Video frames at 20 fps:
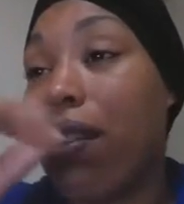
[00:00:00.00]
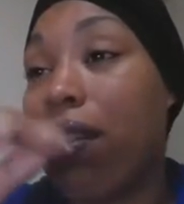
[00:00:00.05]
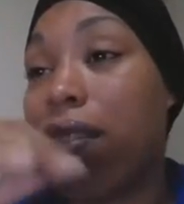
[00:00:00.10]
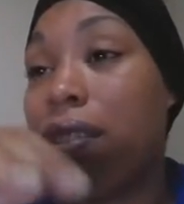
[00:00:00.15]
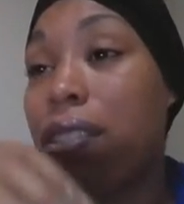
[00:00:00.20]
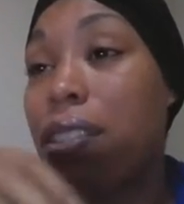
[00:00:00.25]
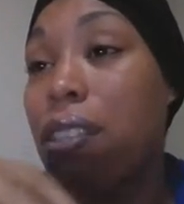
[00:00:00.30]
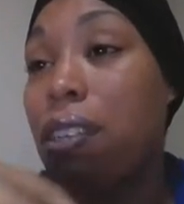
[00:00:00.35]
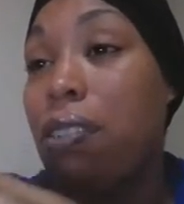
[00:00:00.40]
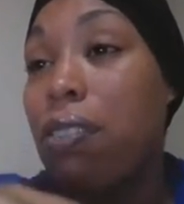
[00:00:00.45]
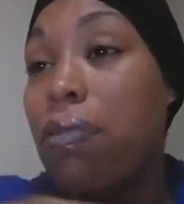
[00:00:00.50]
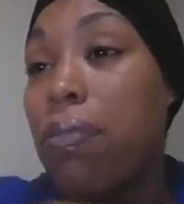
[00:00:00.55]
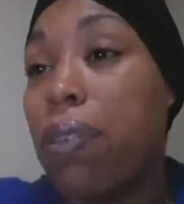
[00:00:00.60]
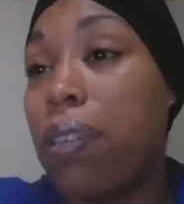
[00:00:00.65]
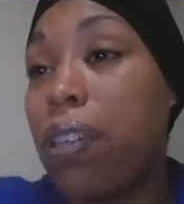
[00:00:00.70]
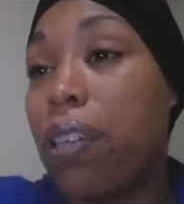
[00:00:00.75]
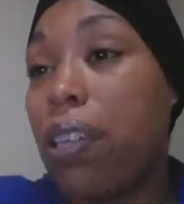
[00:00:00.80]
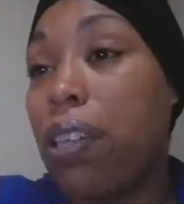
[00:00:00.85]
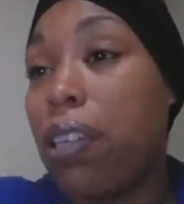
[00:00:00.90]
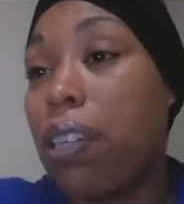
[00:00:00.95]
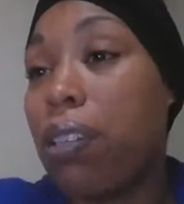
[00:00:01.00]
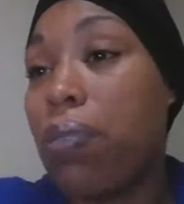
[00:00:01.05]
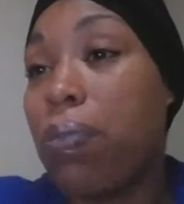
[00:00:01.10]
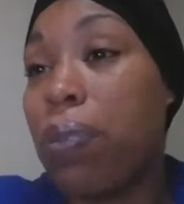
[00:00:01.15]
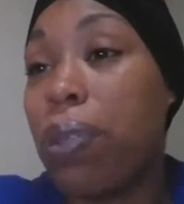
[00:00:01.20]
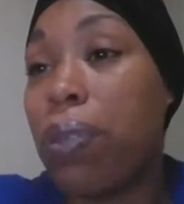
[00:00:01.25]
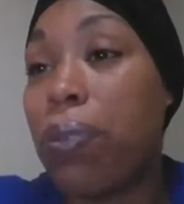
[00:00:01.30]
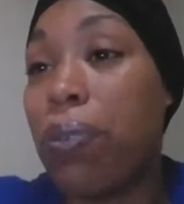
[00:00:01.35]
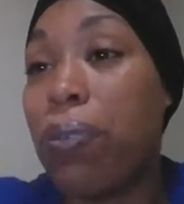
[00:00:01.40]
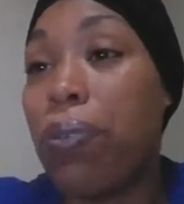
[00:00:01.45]
So either
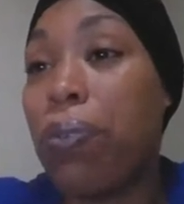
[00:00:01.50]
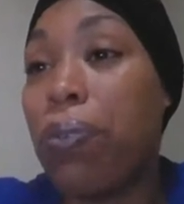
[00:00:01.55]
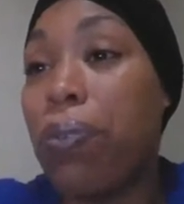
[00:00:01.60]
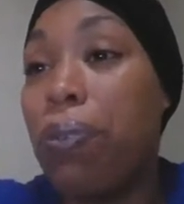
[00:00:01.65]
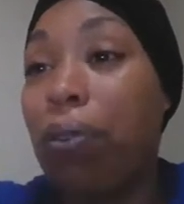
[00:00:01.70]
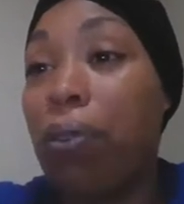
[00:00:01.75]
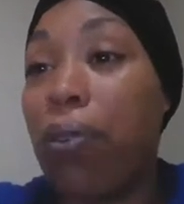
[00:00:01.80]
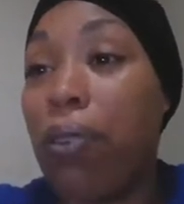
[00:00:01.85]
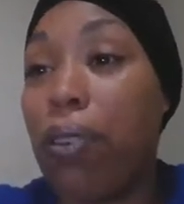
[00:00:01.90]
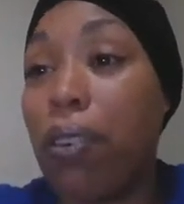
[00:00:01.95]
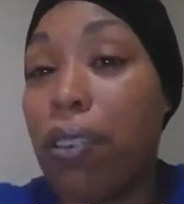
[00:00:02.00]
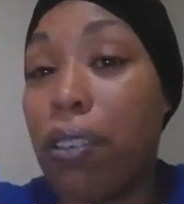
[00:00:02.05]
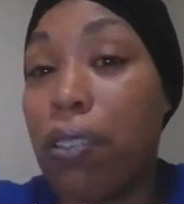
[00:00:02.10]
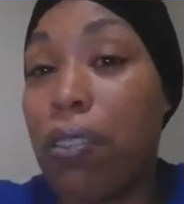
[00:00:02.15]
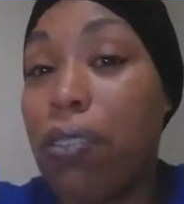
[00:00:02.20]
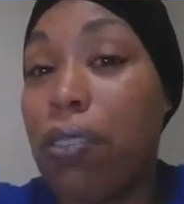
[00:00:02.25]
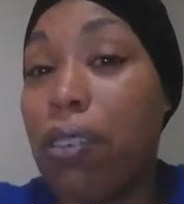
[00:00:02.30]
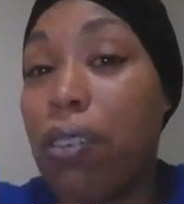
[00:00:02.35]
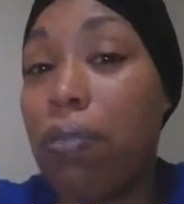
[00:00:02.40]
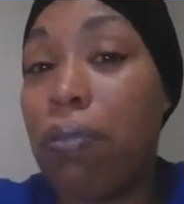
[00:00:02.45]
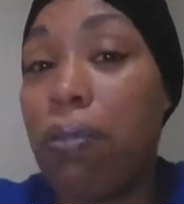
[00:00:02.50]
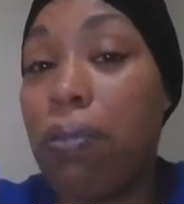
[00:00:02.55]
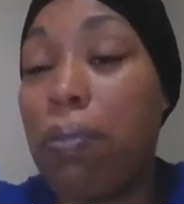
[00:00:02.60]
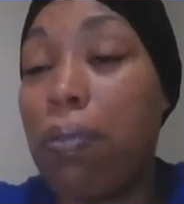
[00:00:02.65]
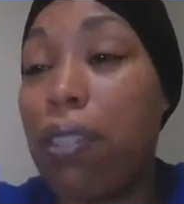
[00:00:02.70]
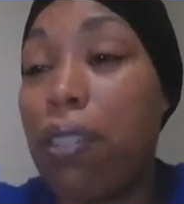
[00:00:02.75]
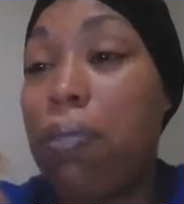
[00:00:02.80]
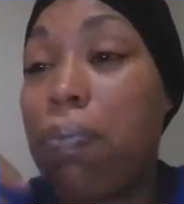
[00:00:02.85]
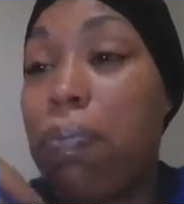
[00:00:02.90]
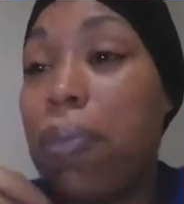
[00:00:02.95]
we're cool, or
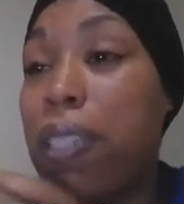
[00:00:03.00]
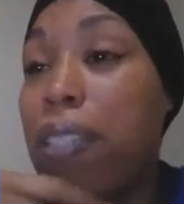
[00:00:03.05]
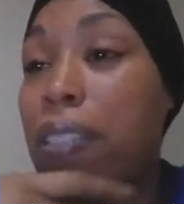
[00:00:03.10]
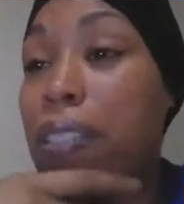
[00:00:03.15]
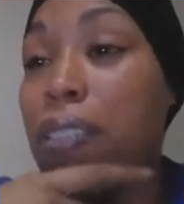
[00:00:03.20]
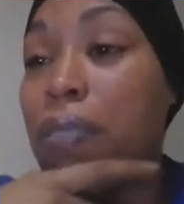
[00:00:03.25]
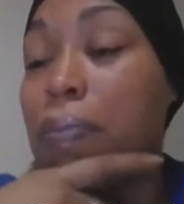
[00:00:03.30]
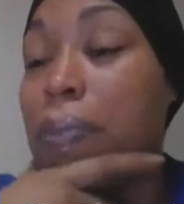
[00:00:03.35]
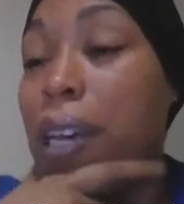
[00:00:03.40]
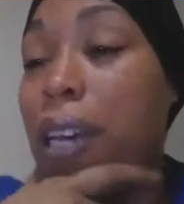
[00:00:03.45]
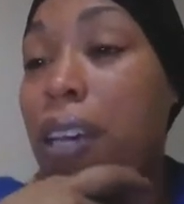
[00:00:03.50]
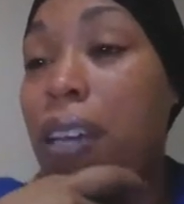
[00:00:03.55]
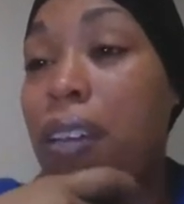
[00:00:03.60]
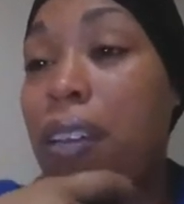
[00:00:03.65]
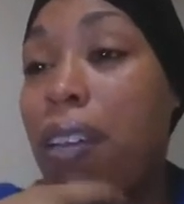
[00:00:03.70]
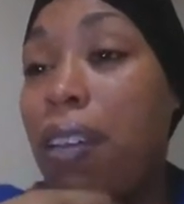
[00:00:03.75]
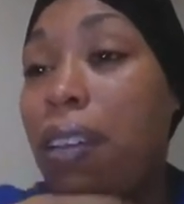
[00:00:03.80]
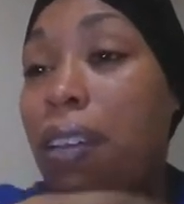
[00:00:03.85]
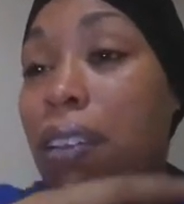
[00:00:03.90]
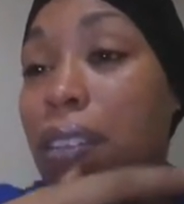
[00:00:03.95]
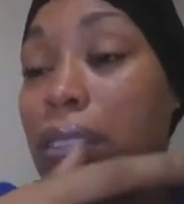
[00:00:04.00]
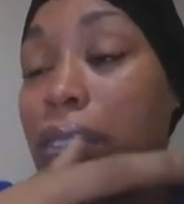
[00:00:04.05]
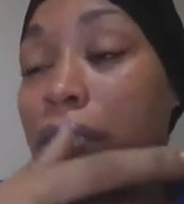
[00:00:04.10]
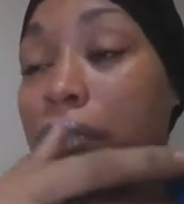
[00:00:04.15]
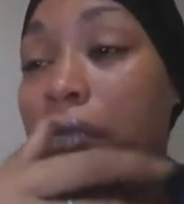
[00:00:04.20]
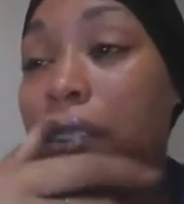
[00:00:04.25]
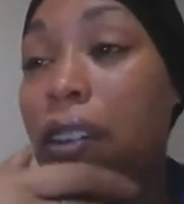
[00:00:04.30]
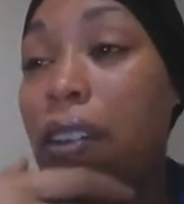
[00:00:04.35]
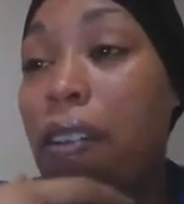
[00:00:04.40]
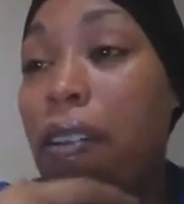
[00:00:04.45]
it's business. But
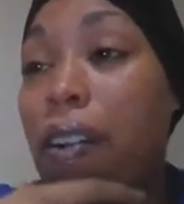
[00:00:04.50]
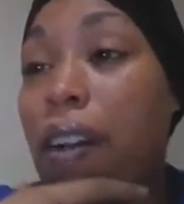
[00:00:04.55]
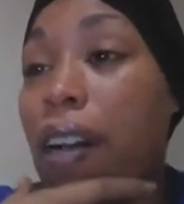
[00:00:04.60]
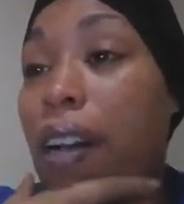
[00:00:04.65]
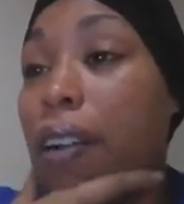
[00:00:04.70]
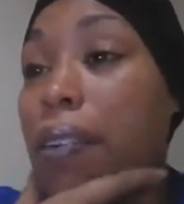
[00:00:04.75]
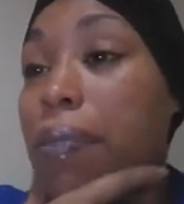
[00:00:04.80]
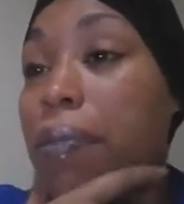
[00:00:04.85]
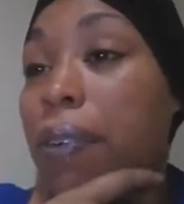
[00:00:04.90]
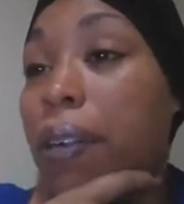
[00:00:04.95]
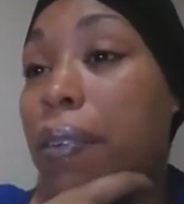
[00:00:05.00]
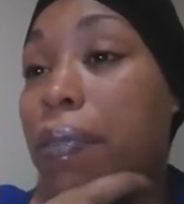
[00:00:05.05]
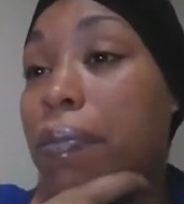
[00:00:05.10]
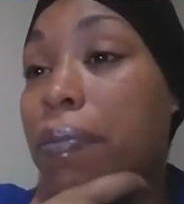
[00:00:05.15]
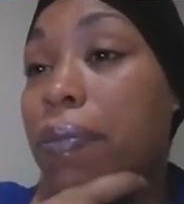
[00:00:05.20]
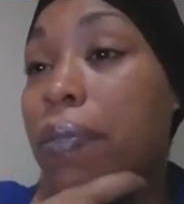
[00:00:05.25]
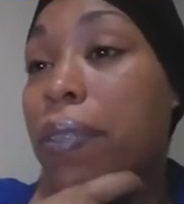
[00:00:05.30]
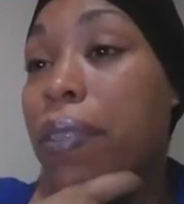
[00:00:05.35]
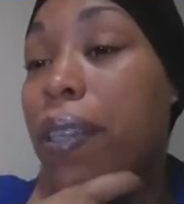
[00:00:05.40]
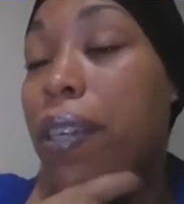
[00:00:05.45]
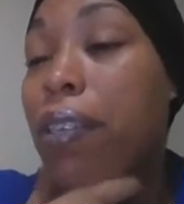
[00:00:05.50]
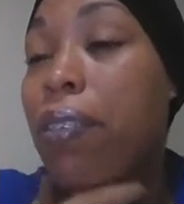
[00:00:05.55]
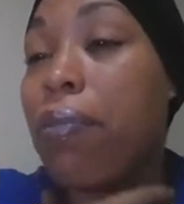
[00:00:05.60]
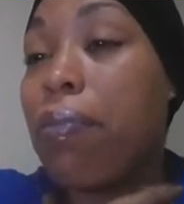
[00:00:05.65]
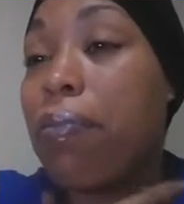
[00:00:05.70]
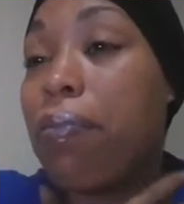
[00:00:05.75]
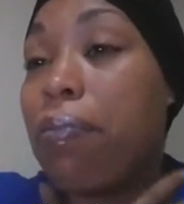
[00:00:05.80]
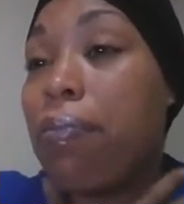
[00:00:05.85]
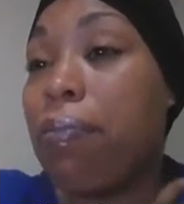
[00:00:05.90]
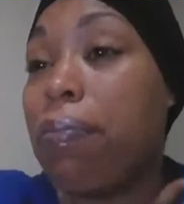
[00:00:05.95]
I
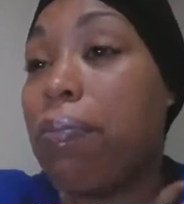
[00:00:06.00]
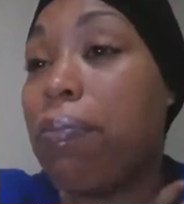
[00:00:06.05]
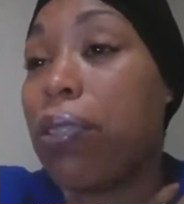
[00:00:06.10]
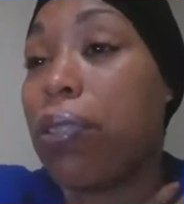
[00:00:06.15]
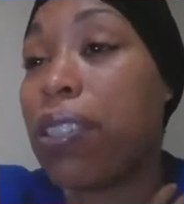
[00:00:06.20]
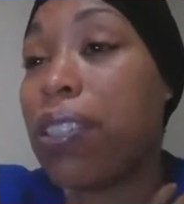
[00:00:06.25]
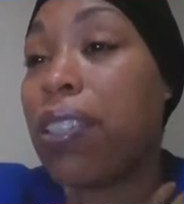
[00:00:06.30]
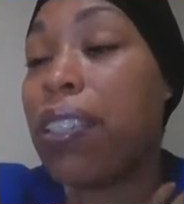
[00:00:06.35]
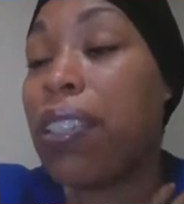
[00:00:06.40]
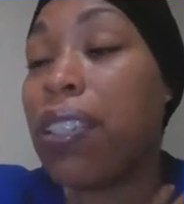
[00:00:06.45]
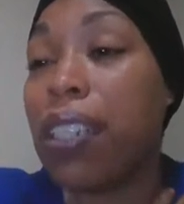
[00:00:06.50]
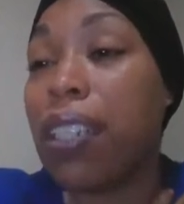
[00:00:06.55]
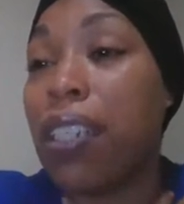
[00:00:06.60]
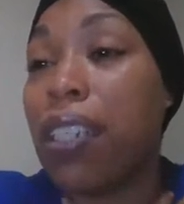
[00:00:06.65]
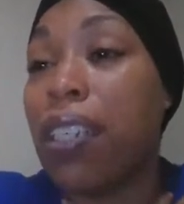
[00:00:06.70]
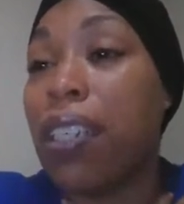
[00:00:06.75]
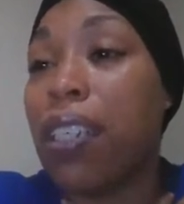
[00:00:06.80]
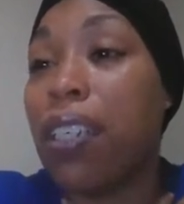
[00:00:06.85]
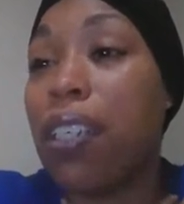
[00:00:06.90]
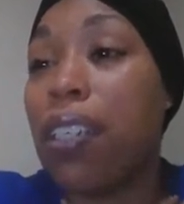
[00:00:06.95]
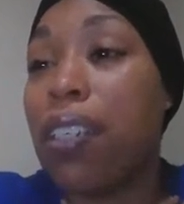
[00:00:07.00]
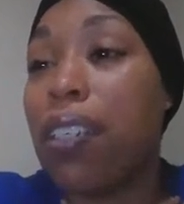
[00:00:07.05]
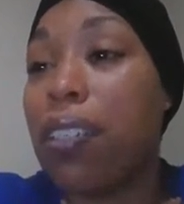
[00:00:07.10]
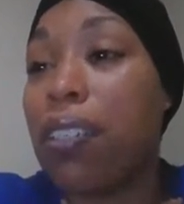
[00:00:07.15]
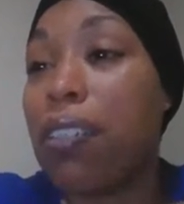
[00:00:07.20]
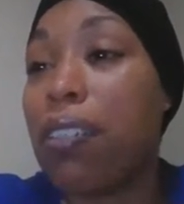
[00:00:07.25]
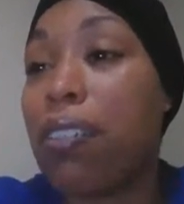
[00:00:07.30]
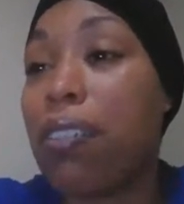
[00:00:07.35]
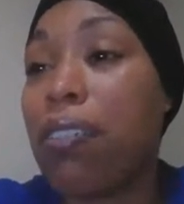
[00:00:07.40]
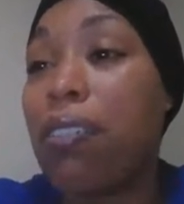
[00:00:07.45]
emotionally,
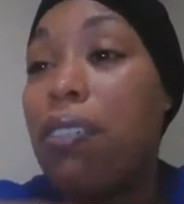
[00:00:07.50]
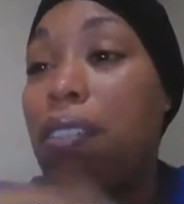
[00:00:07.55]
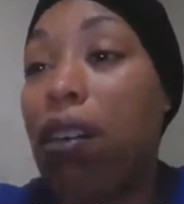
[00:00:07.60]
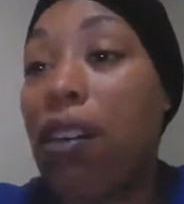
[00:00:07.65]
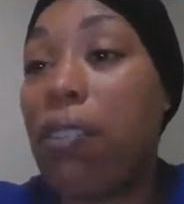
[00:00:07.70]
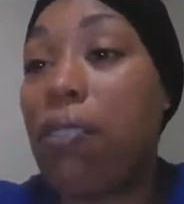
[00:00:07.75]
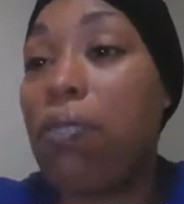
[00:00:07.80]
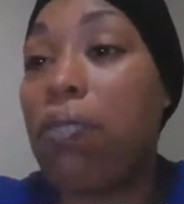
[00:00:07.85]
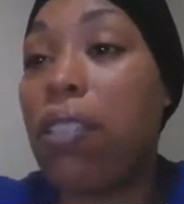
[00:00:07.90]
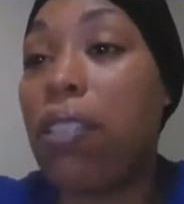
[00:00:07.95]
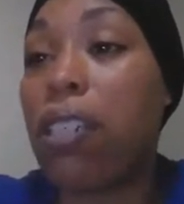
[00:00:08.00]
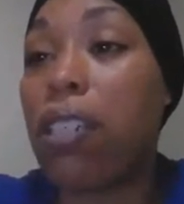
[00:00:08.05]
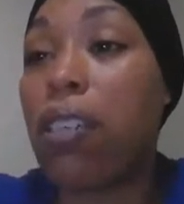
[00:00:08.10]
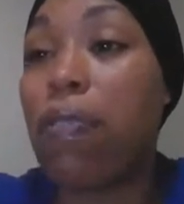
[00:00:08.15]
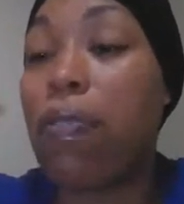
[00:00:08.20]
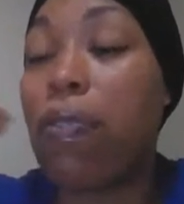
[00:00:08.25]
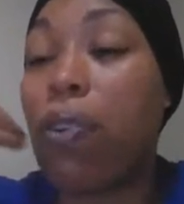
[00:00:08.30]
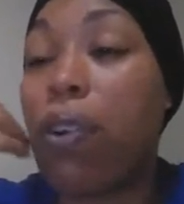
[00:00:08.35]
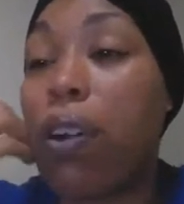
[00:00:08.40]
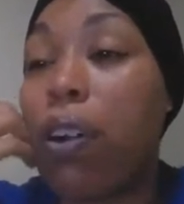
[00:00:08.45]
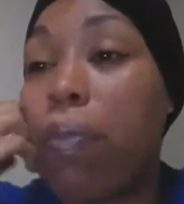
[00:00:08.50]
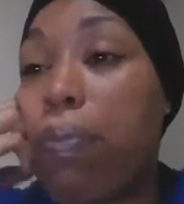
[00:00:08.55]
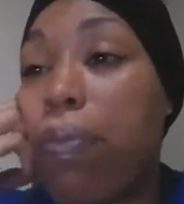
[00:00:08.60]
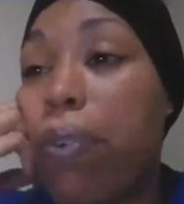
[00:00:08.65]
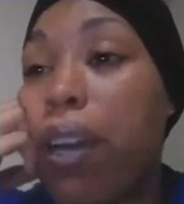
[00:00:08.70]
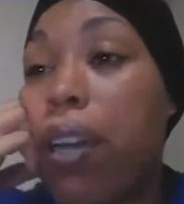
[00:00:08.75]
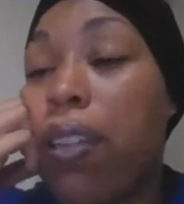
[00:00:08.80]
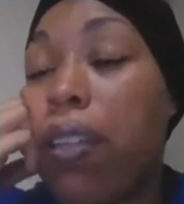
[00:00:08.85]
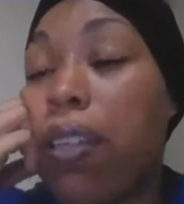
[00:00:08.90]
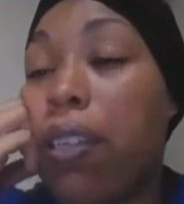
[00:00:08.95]
looking for a
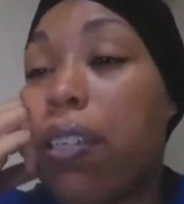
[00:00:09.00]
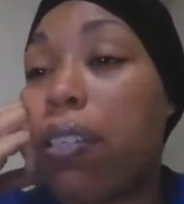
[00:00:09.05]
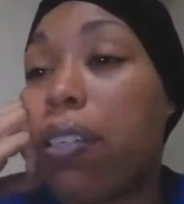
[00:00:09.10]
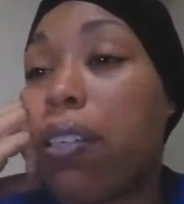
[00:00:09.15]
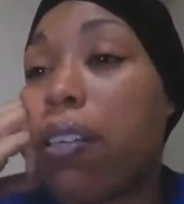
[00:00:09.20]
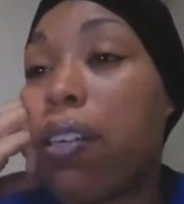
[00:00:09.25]
brother.